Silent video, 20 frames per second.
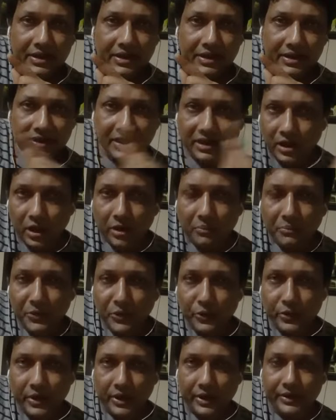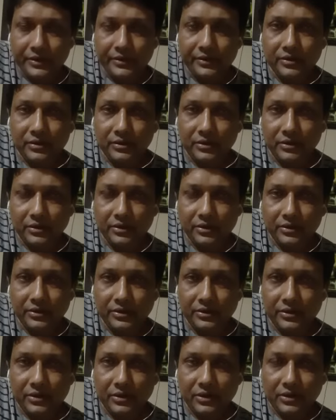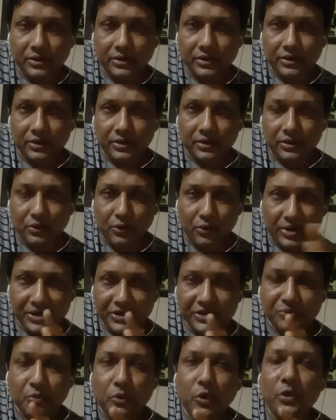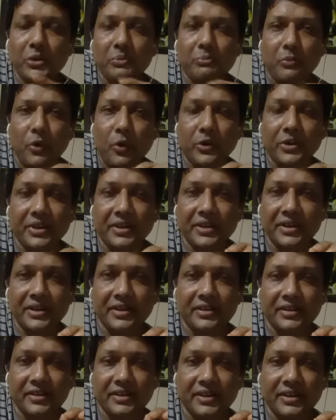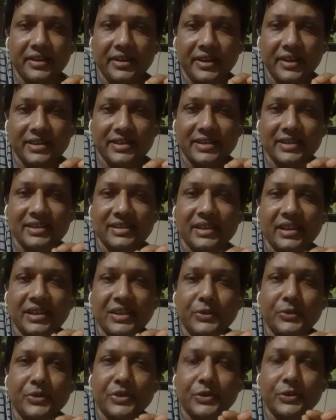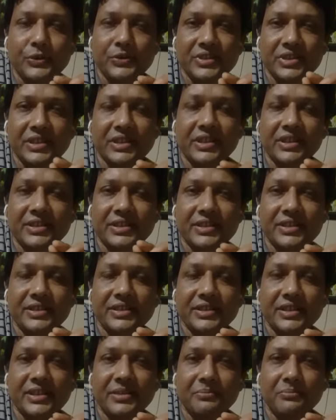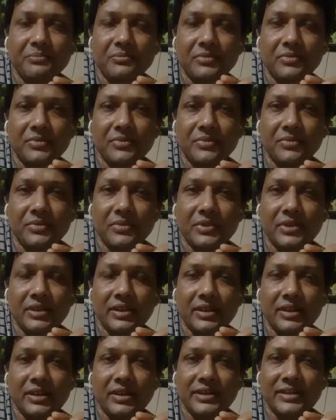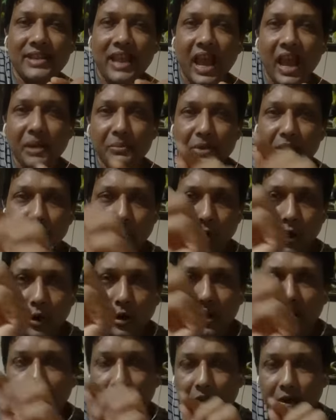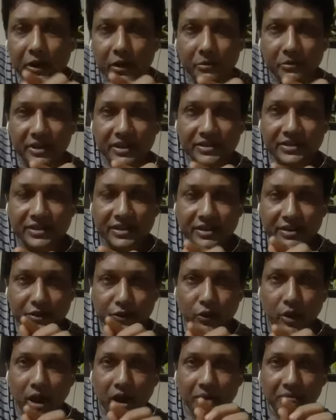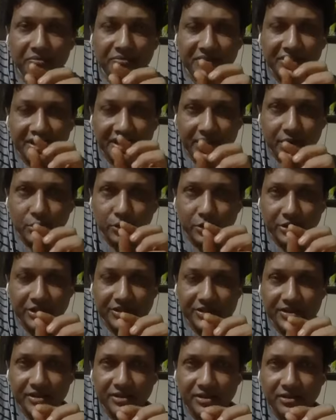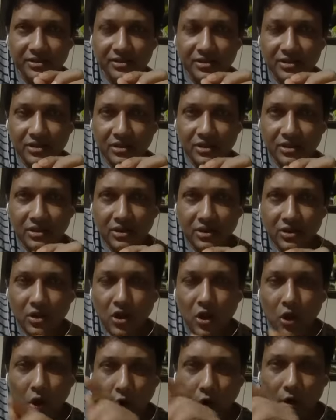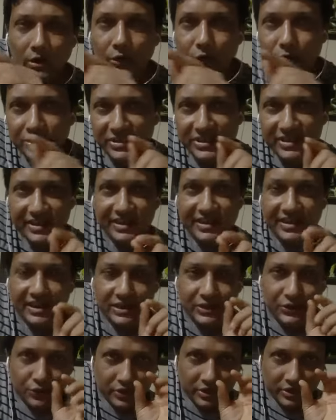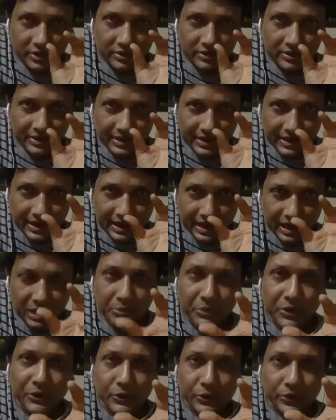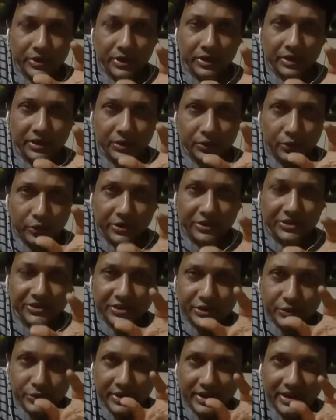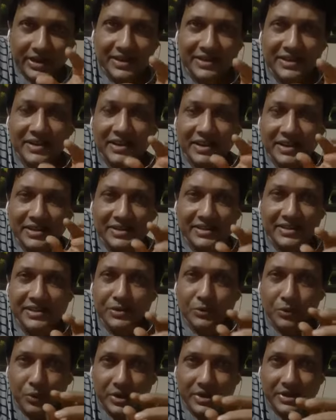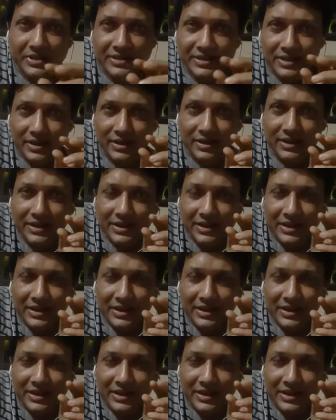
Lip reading: In the computer, what is more important, and essentially you need to see the system is having all kind of, let's say you have 10 OTC, all those signals will come into the OTC. You can literally see what is the